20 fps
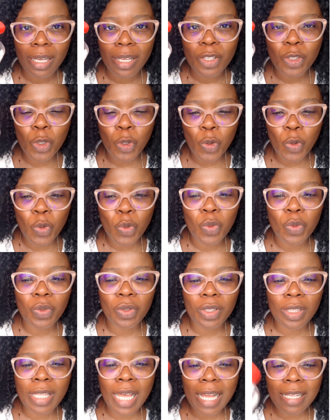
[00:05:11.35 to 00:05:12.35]
So
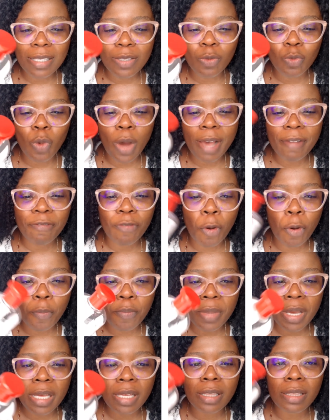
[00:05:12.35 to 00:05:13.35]
that's why for
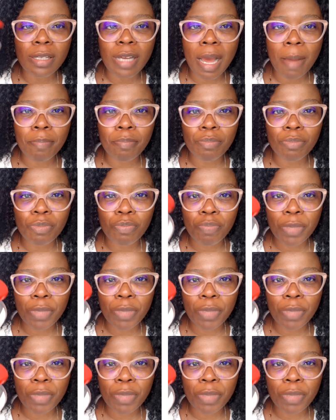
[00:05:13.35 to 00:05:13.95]
me I'm